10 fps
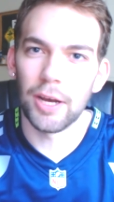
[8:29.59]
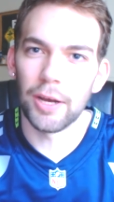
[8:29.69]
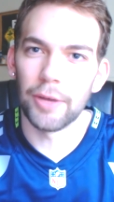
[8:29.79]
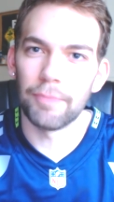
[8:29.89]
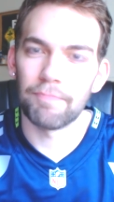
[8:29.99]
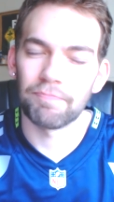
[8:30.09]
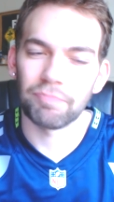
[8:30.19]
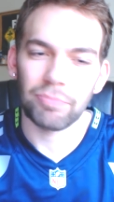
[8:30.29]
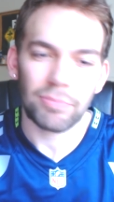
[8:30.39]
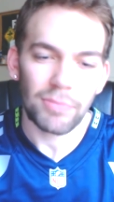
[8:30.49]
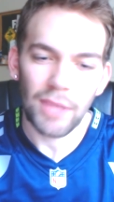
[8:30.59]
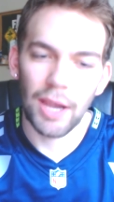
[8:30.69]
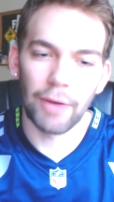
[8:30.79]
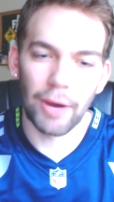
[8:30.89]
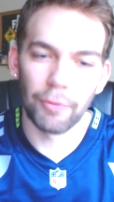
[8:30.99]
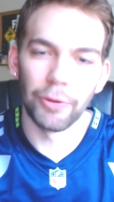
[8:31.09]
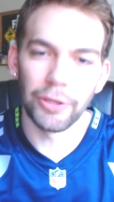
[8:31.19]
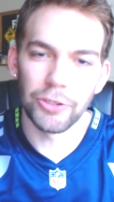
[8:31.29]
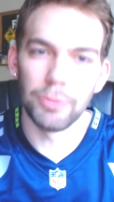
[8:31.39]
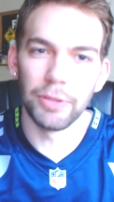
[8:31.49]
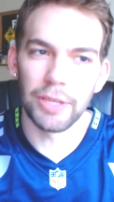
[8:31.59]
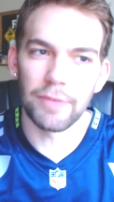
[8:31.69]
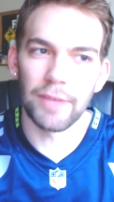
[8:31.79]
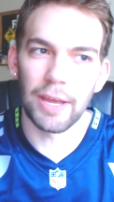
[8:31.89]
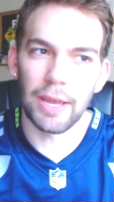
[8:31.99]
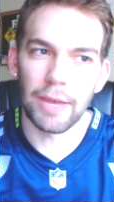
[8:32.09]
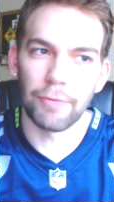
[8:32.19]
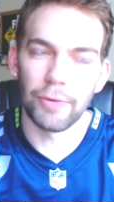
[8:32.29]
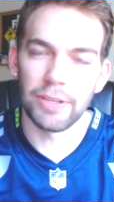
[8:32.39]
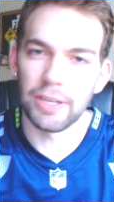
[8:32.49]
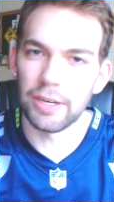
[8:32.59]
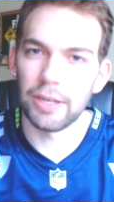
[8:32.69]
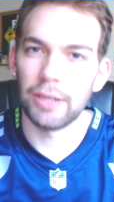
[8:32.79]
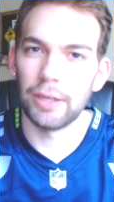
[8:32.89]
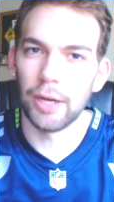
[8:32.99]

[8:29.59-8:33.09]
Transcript: I really do believe that if we didn't